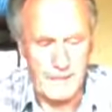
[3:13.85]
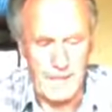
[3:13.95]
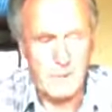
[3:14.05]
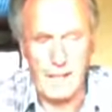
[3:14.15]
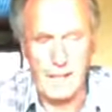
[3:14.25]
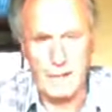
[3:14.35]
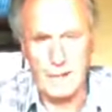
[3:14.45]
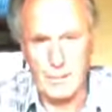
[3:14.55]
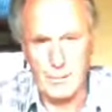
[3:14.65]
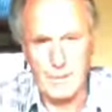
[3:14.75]
I'm Ken
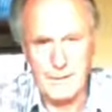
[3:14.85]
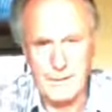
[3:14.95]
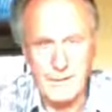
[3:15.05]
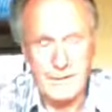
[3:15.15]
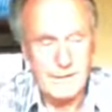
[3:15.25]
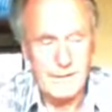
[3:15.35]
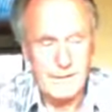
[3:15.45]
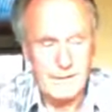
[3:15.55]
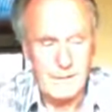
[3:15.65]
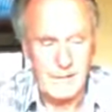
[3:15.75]
Colbert.
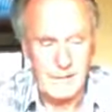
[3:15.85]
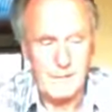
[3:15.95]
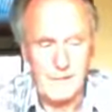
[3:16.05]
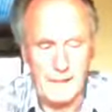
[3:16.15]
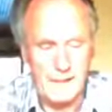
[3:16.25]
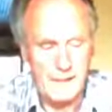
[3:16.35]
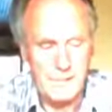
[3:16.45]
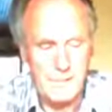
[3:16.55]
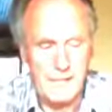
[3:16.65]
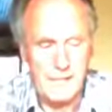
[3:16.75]
I'm the fella
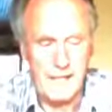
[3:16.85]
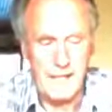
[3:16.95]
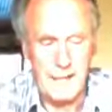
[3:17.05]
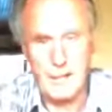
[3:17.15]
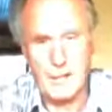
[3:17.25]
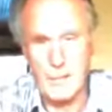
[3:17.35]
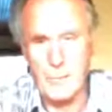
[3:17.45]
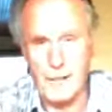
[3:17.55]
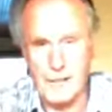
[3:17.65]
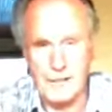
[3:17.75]
who's been trying to make a
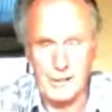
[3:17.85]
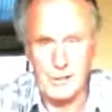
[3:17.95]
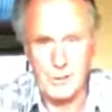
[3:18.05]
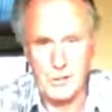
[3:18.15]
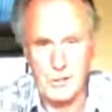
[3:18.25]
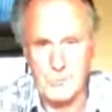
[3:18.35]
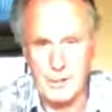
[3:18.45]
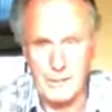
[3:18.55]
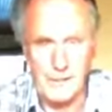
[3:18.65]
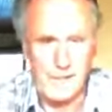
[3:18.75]
comeback in a load of
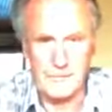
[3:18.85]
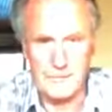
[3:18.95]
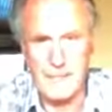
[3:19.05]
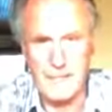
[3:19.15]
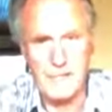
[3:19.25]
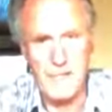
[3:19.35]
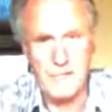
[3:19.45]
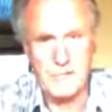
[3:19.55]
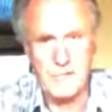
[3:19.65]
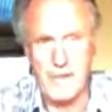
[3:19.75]
Sunbeam after many
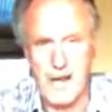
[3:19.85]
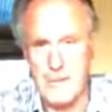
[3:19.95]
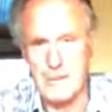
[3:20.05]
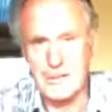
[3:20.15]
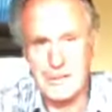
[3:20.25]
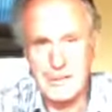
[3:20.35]
years in retirement.